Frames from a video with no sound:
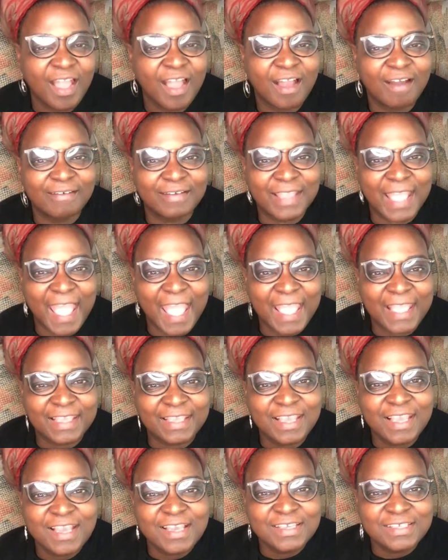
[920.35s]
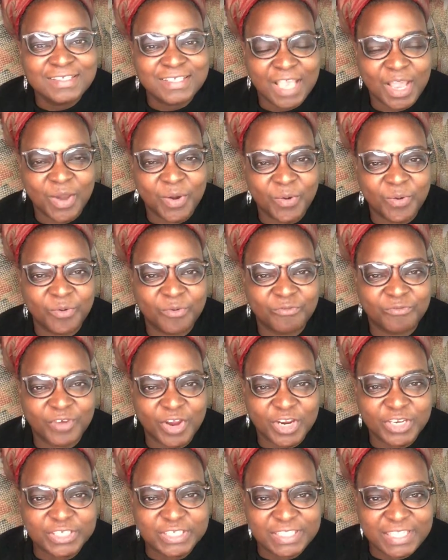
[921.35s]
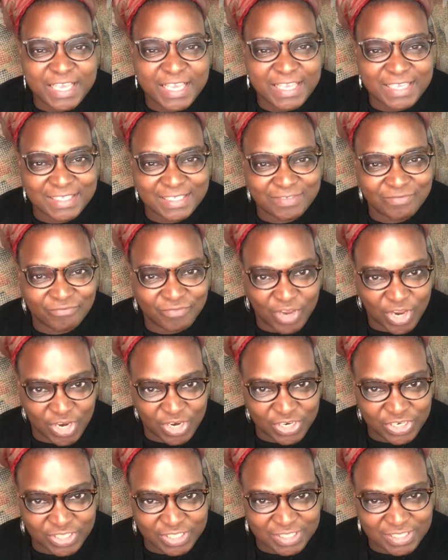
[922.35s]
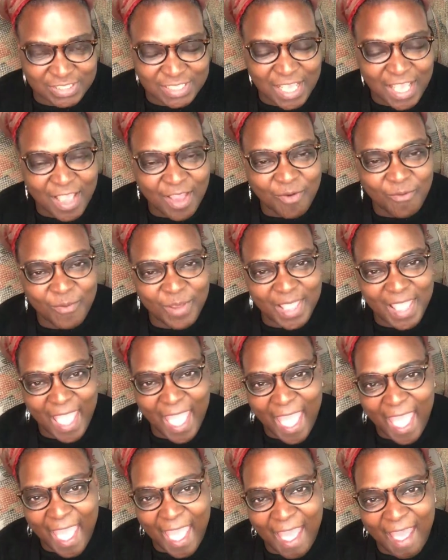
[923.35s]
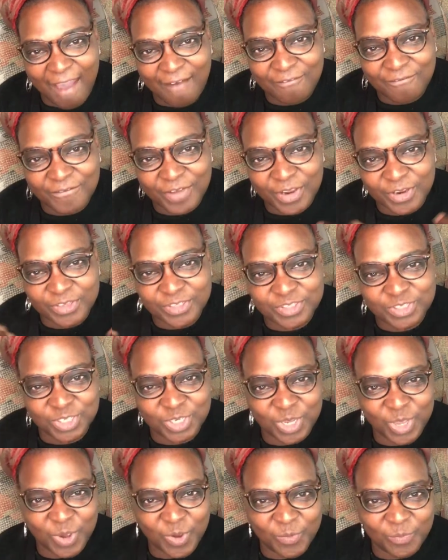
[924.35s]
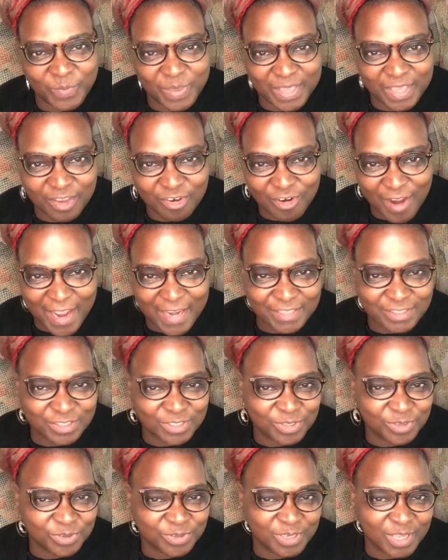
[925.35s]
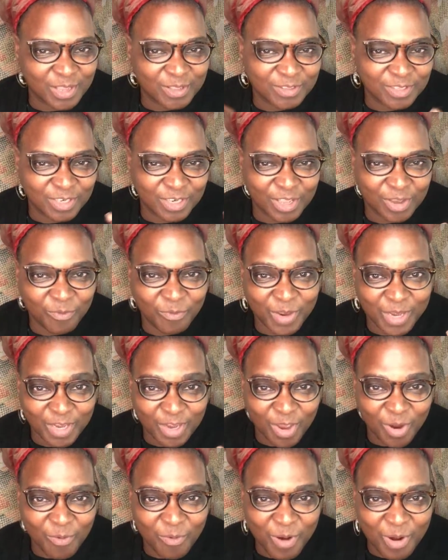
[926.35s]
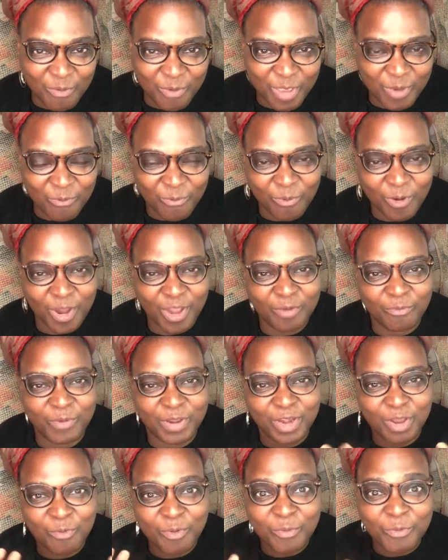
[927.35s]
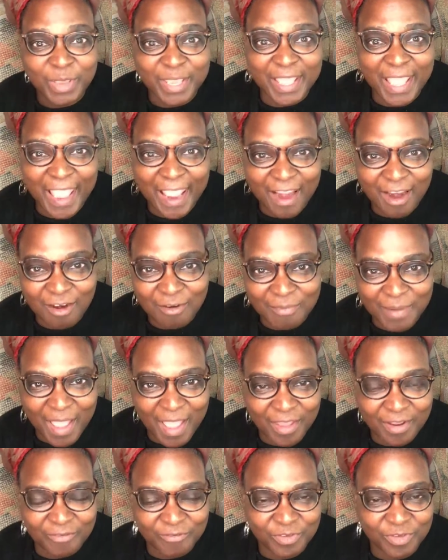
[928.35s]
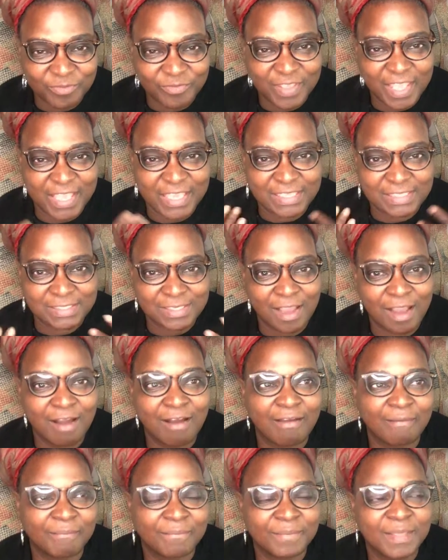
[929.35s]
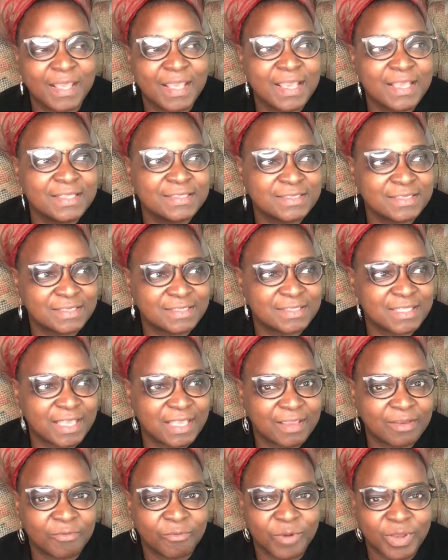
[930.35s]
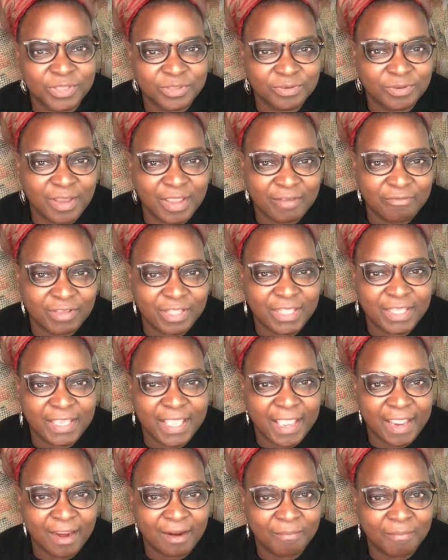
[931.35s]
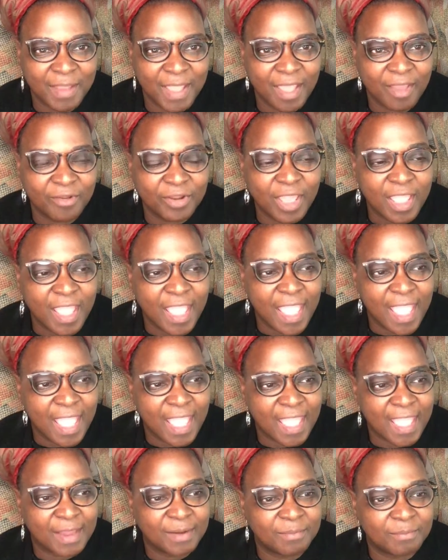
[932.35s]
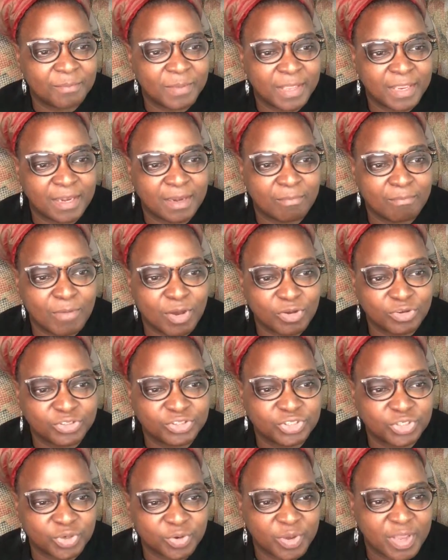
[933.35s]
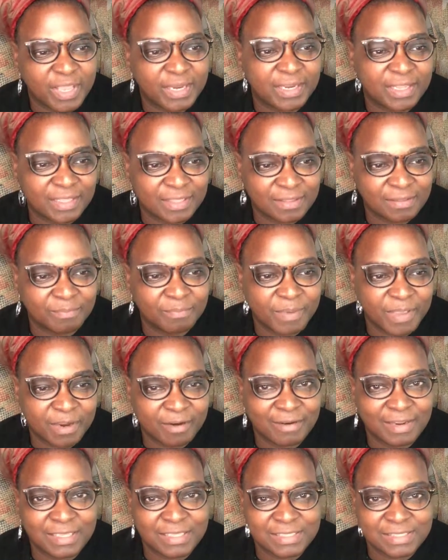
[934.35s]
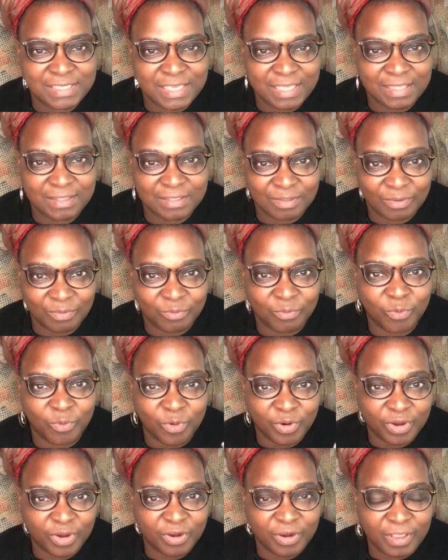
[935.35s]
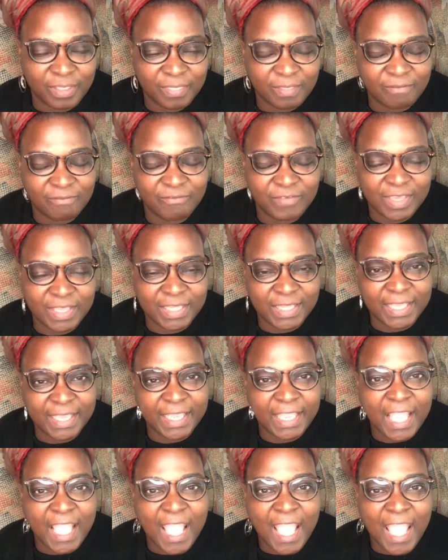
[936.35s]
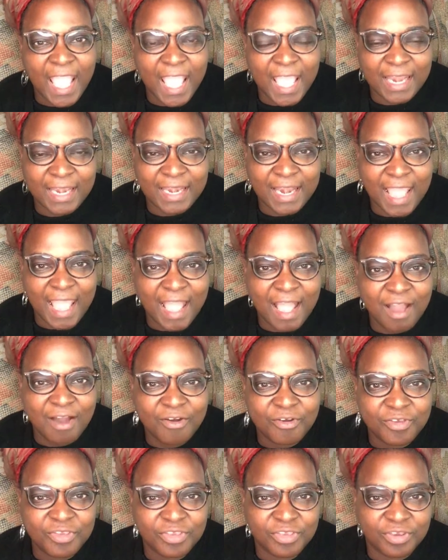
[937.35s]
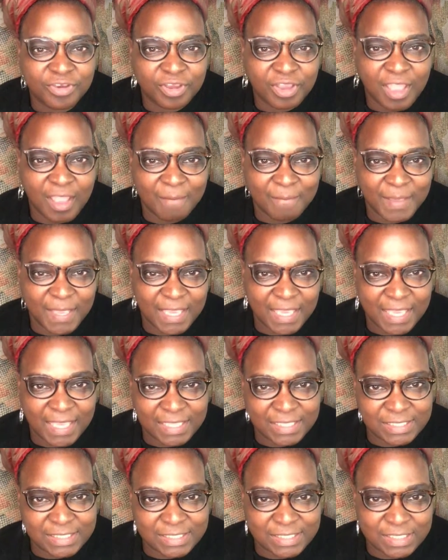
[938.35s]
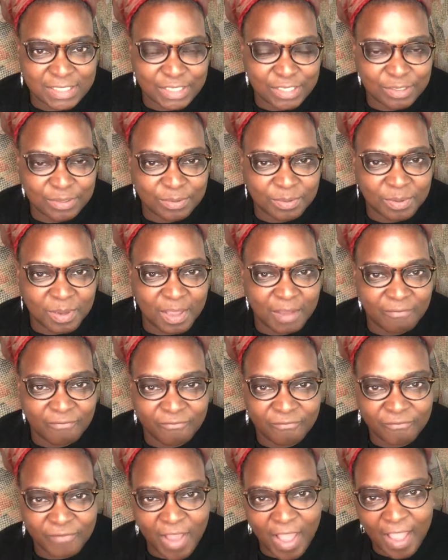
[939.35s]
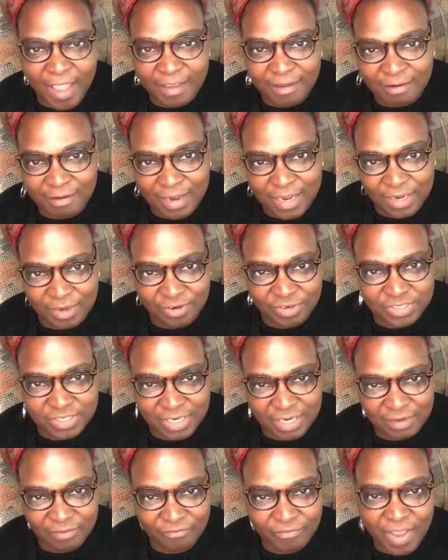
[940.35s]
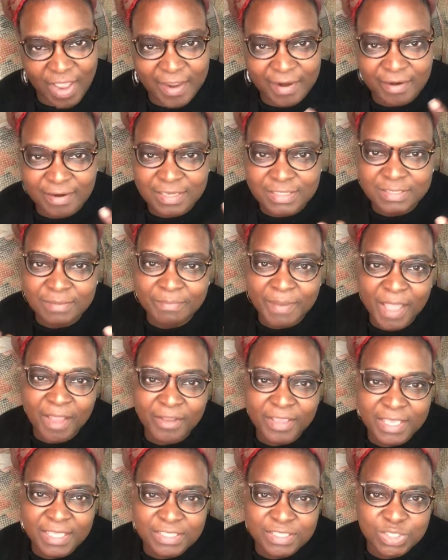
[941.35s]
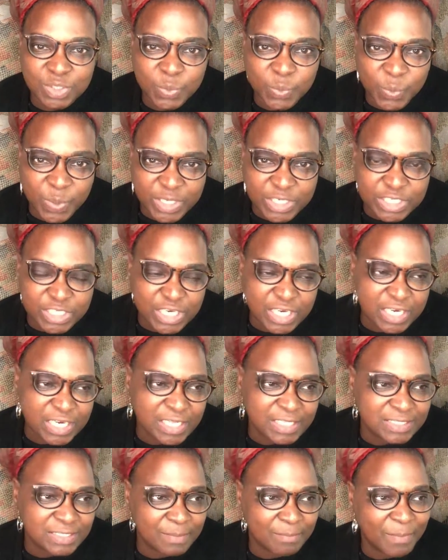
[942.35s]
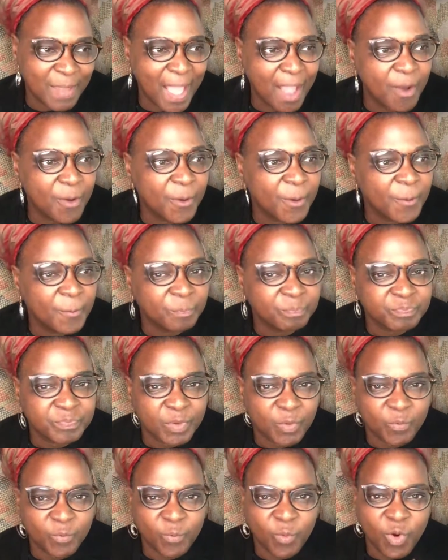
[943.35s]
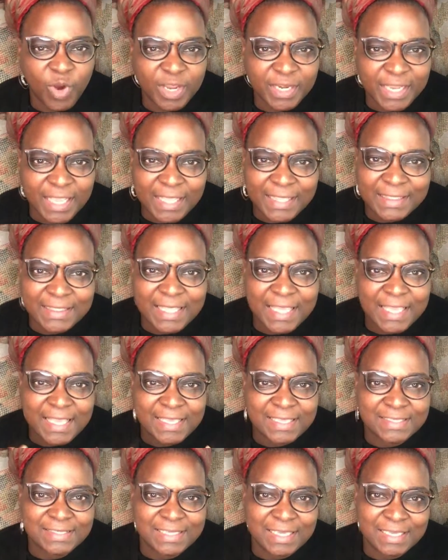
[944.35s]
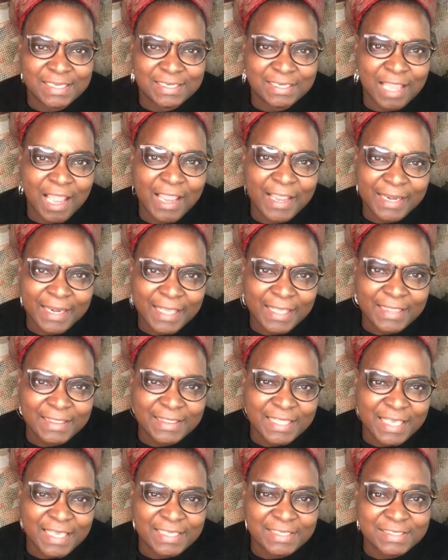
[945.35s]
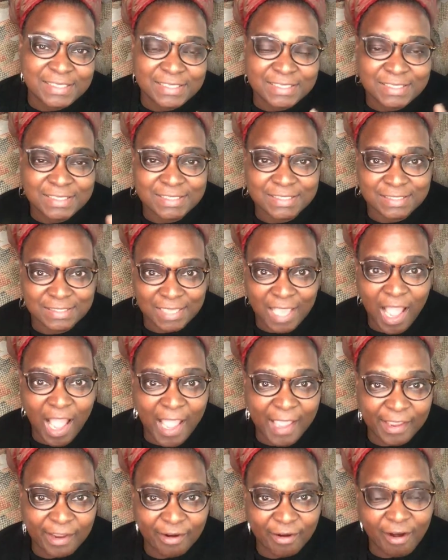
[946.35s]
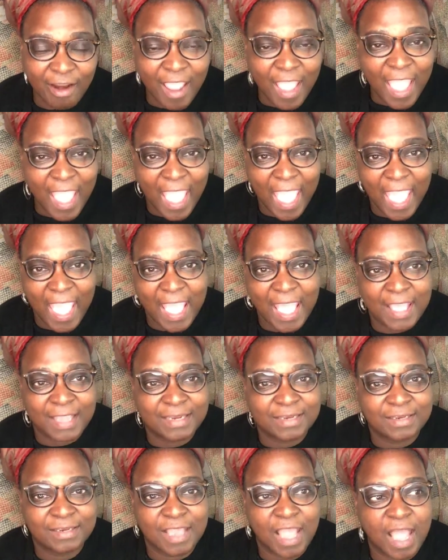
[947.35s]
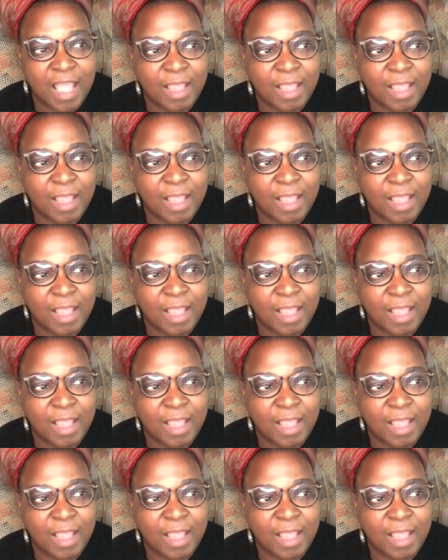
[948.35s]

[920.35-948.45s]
Okay. So, first things first, we have first, being gratitude. We know what we want, we know what we care about. If you've taken time to think, what do I really care about? And being emotional and experiencing the water and the feeling. And now you're coming into a fire energy, and fire is about intuition, it's about wanting things, igniting things, a desire, and